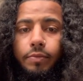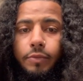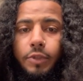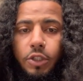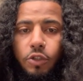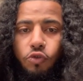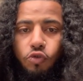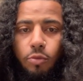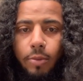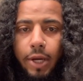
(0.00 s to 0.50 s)

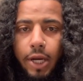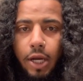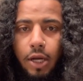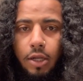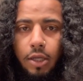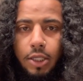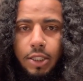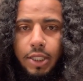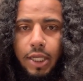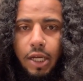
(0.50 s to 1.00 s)
This is what my hair
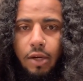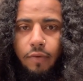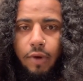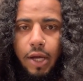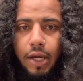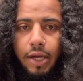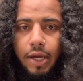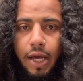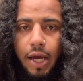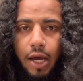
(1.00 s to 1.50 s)
looks like
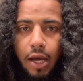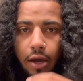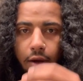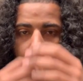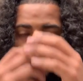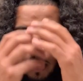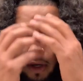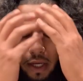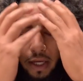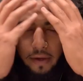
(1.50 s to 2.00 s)
right
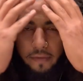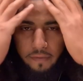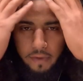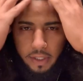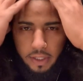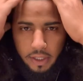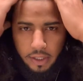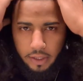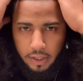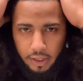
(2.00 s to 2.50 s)
now. I have
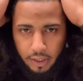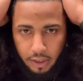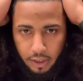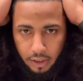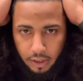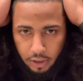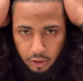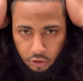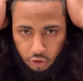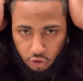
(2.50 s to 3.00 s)
nothing in
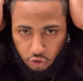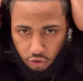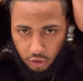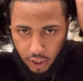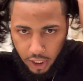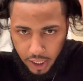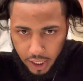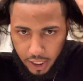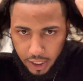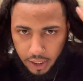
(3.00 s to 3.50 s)
it. It's
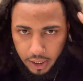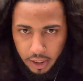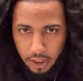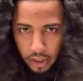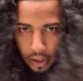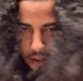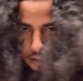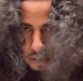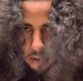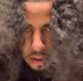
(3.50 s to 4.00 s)
dry. I'm
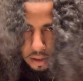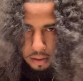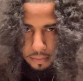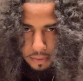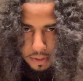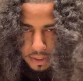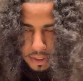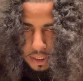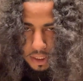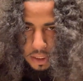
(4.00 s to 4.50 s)

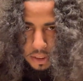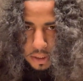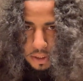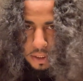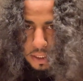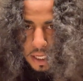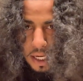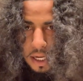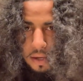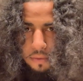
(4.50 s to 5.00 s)
gonna take a
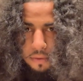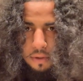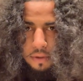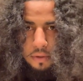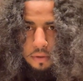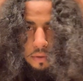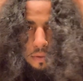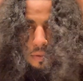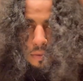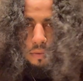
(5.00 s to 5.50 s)

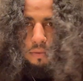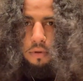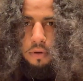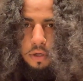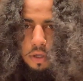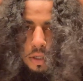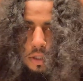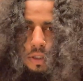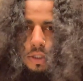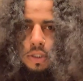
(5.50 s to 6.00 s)
shower,
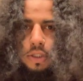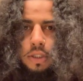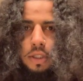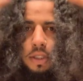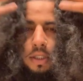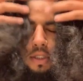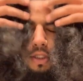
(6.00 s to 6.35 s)
wash,